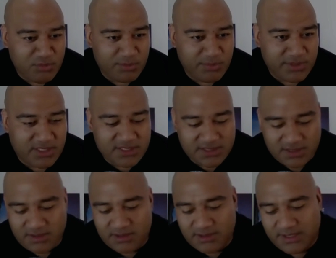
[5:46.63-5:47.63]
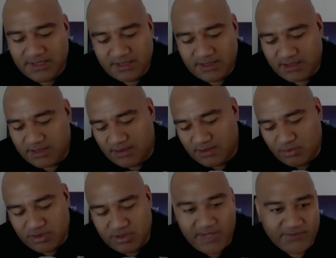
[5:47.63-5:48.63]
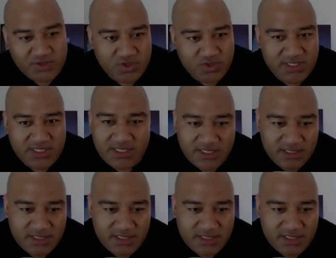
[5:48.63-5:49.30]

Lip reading: humor because you know when you have joy